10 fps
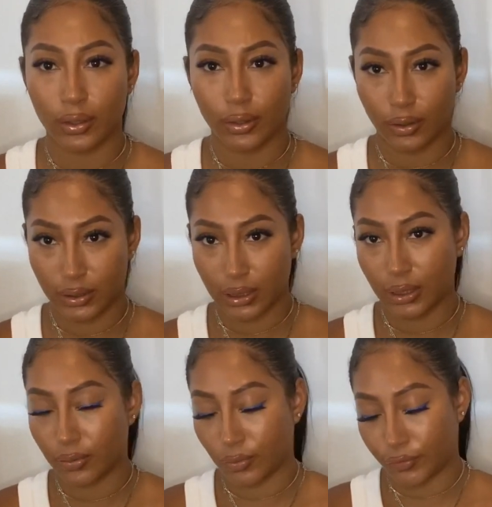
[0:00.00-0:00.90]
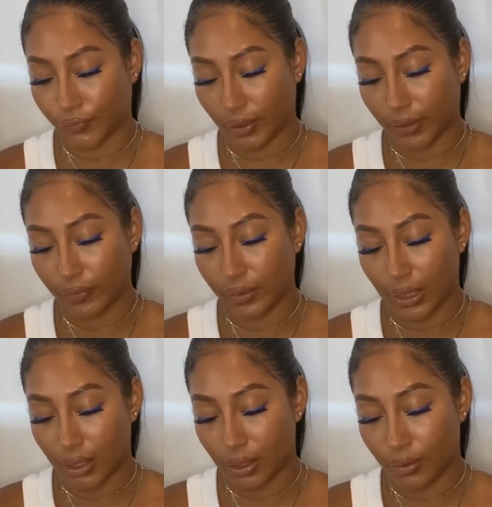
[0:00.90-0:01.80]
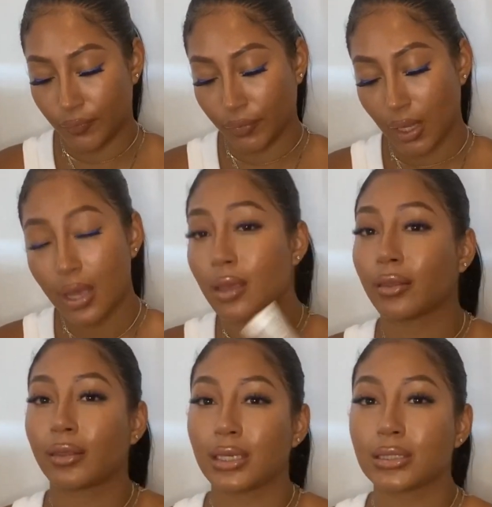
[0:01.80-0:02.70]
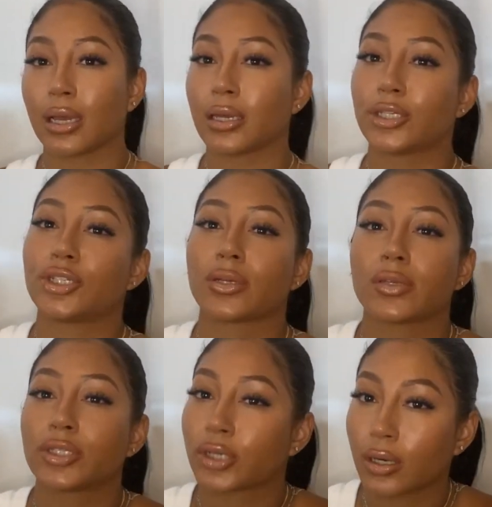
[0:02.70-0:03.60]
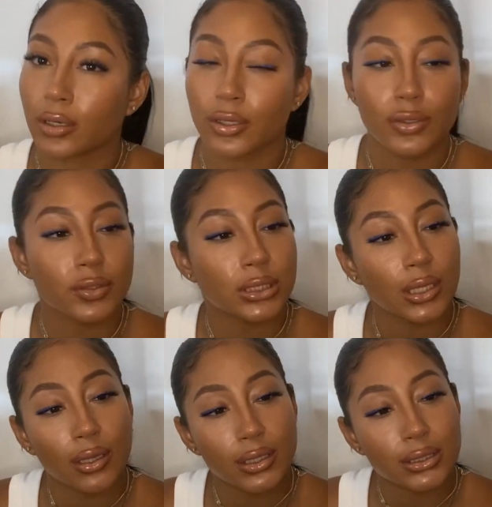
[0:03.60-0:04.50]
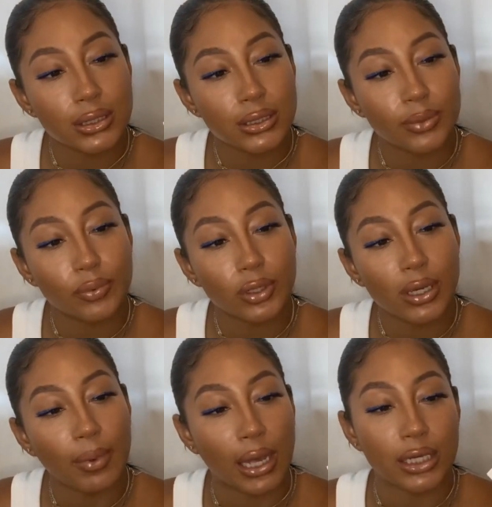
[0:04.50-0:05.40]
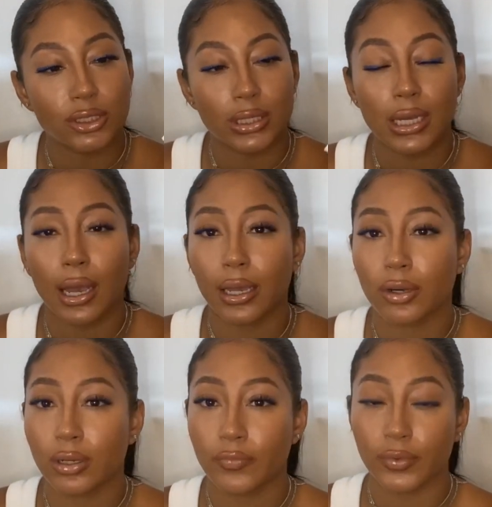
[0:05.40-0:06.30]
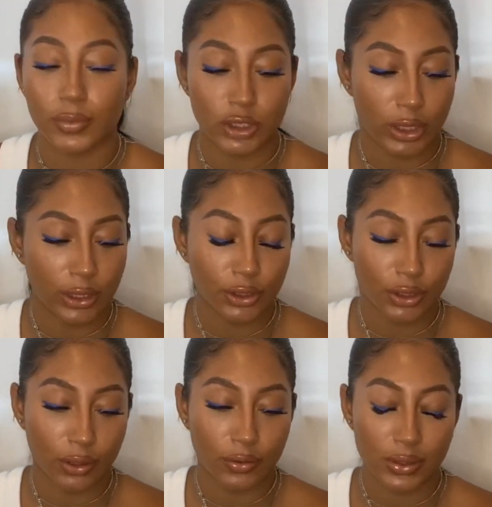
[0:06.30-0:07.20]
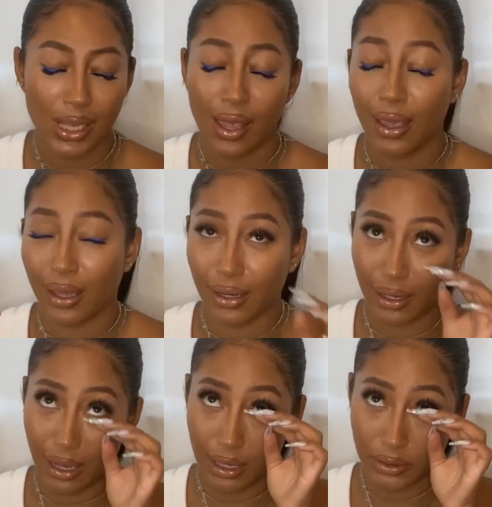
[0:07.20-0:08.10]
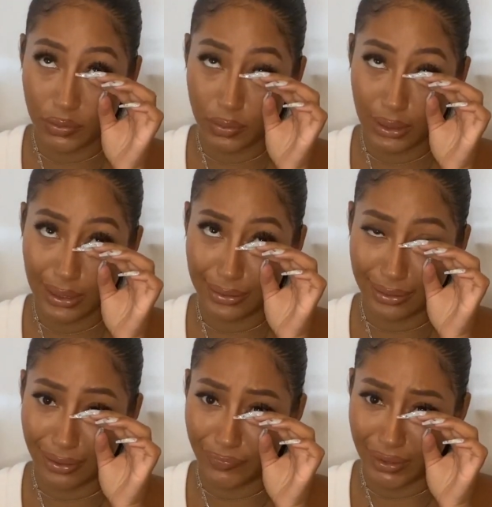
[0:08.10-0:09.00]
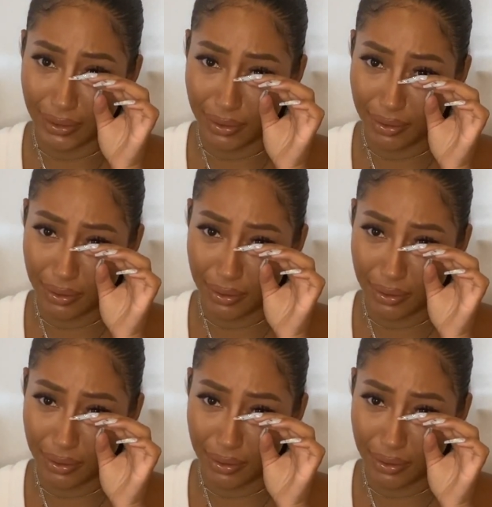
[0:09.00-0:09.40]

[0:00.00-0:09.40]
Your skin will forever thank you. This I just started using. It's the Supreme Hydrating Eye Cream from Trader Joe's, and I actually love it.